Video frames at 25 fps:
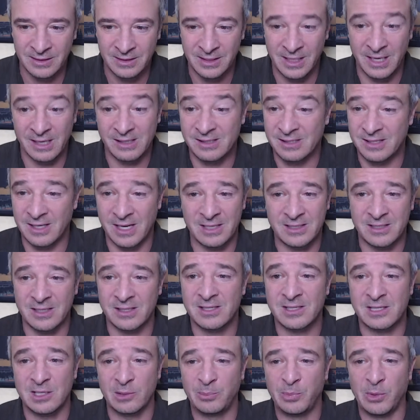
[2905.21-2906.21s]
It's it's a
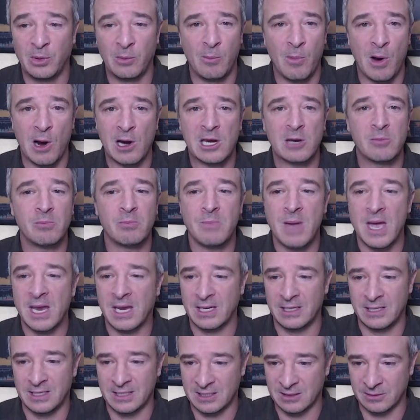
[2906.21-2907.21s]
simple market
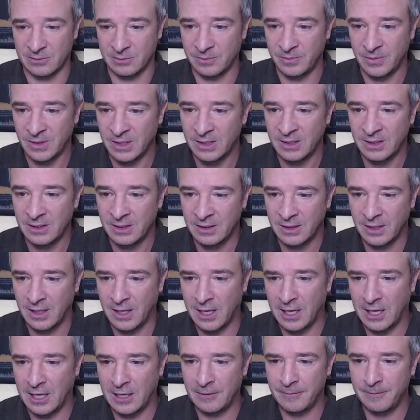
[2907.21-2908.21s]
mechanism
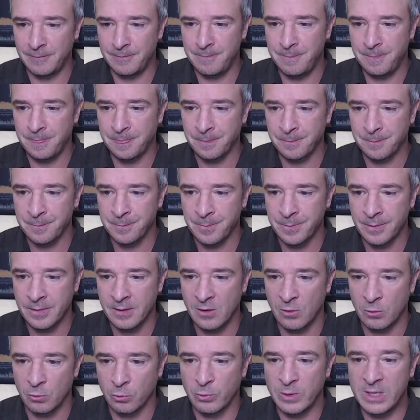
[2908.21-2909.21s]
um,
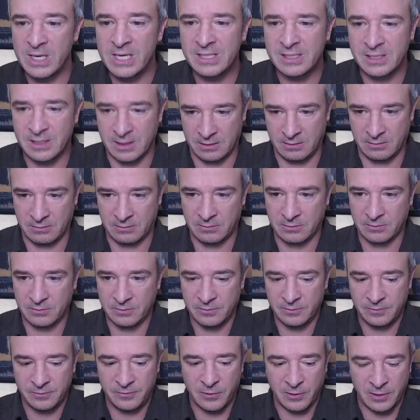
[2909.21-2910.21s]
reason
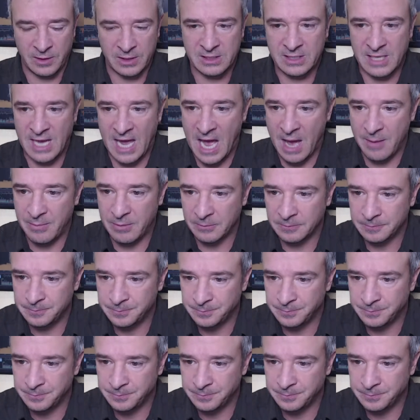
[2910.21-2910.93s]
for this to happen.